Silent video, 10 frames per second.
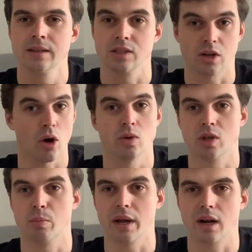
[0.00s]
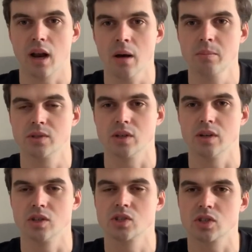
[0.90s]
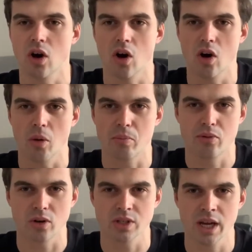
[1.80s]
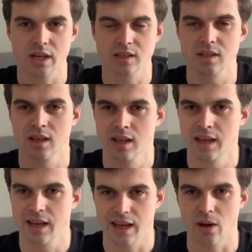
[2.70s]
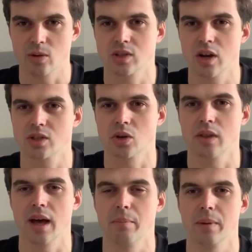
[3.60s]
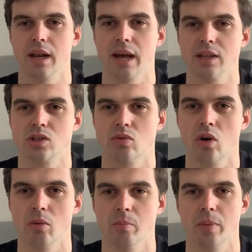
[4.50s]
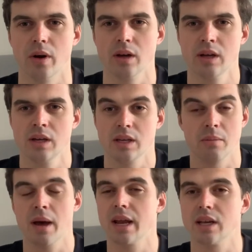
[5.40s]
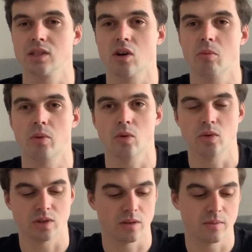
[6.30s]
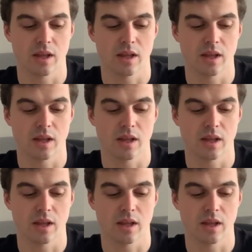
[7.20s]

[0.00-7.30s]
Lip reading: to go to big clubs and start a project. And I'll touch on that a bit later on. But your main examples are